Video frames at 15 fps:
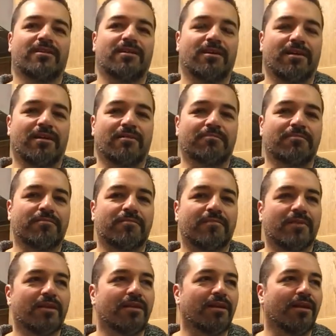Um,
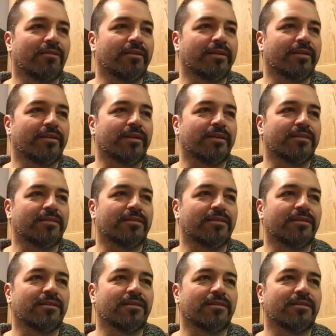you know, and and,
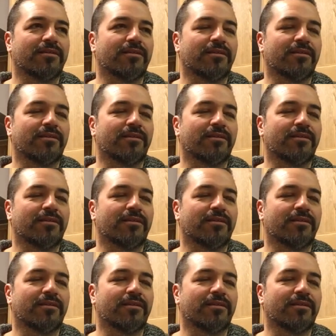uh,